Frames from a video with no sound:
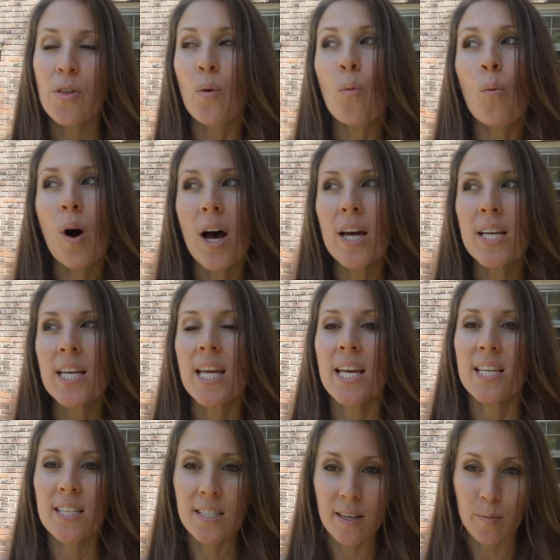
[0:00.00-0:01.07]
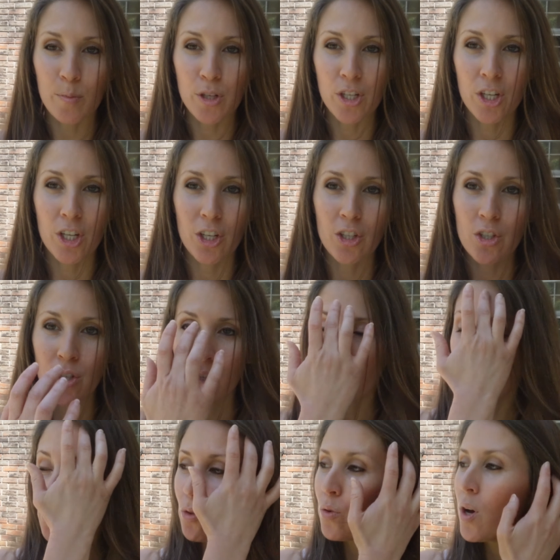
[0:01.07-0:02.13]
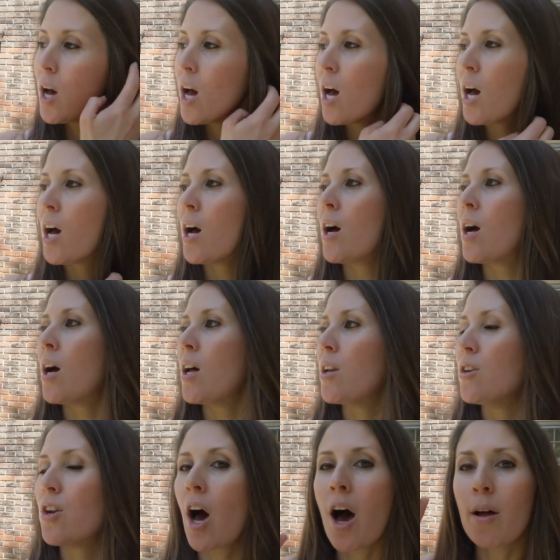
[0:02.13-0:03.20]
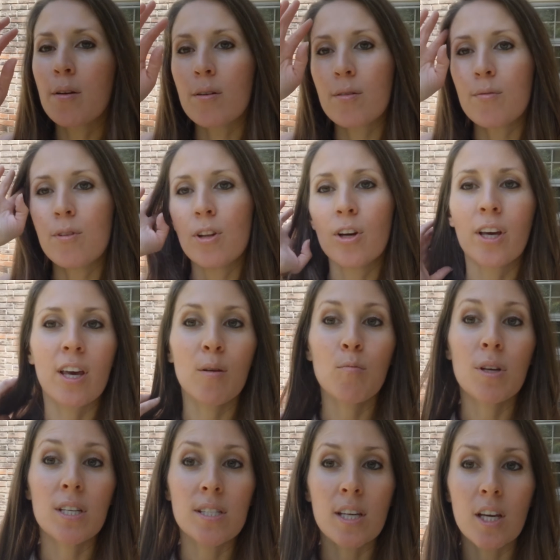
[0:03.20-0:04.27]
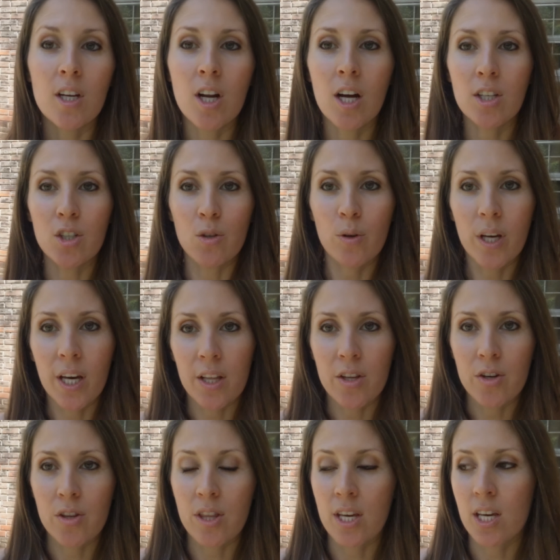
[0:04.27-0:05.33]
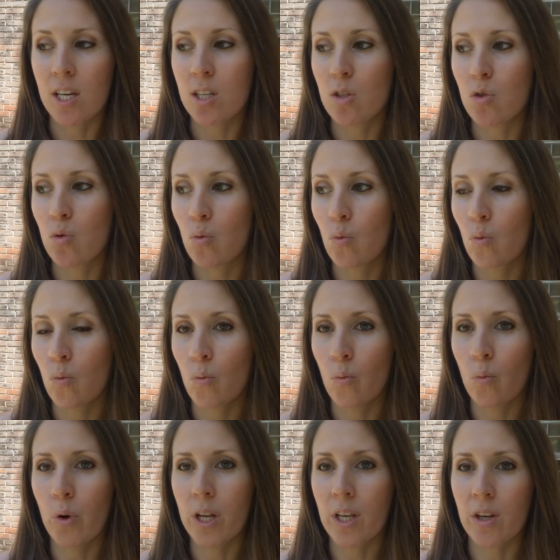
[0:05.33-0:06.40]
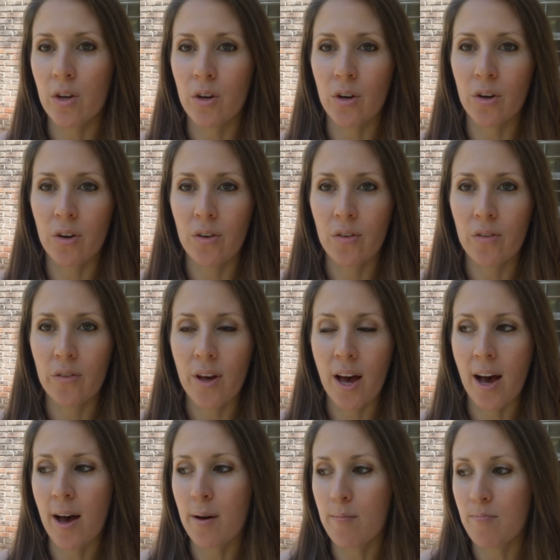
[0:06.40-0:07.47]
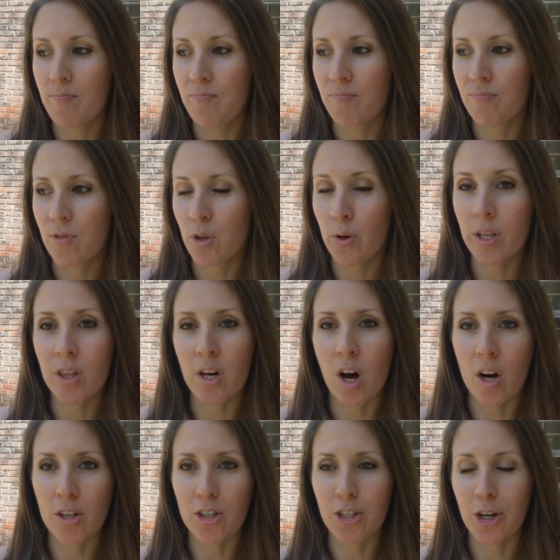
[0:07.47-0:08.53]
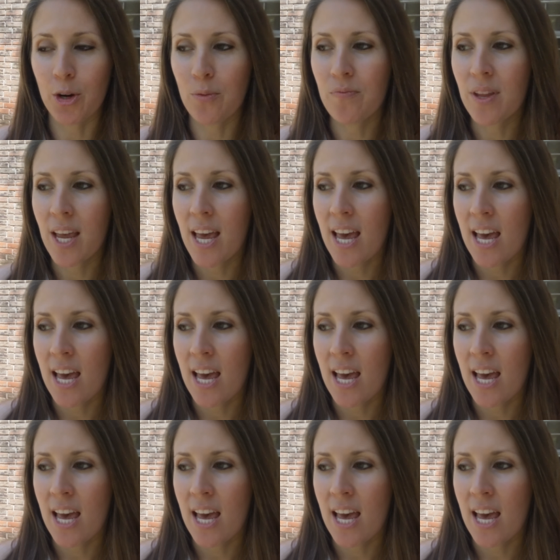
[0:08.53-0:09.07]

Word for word: The one exception to not looking busy, not doing other things when you're doing the art show,